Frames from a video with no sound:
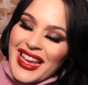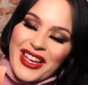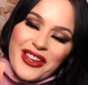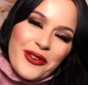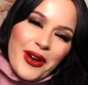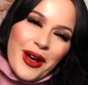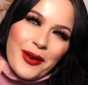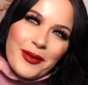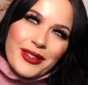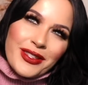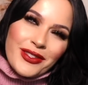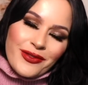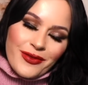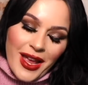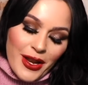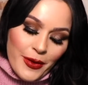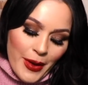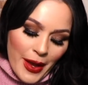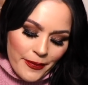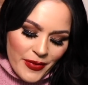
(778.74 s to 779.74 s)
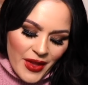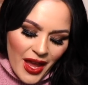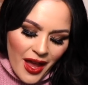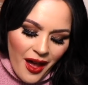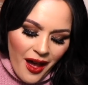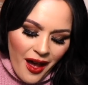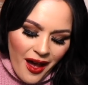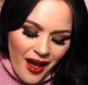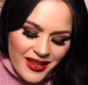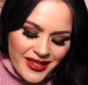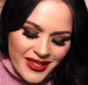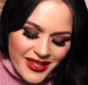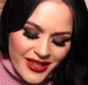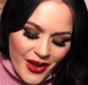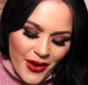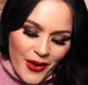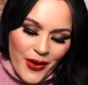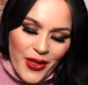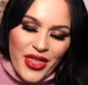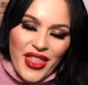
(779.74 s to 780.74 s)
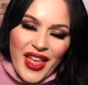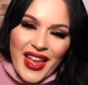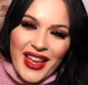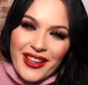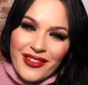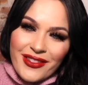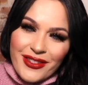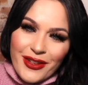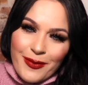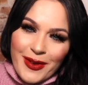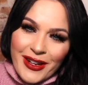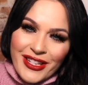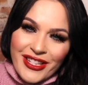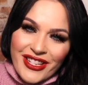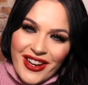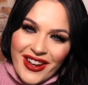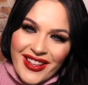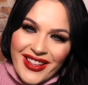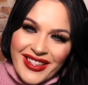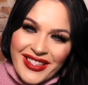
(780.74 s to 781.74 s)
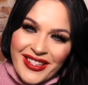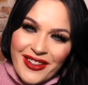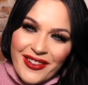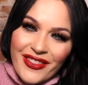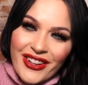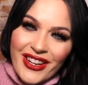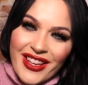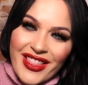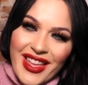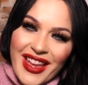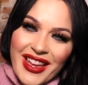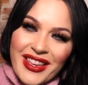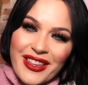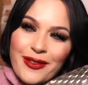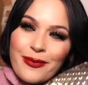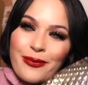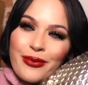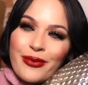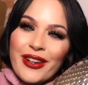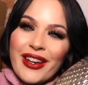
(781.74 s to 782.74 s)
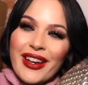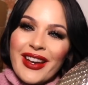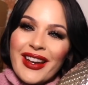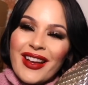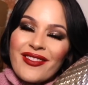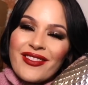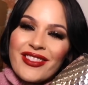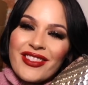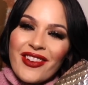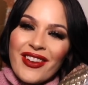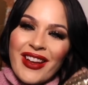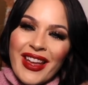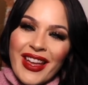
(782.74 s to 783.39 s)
I knew I was... Anyway. So thank you so much, Charlotte Tilbury. Thank you, Preen. I'm so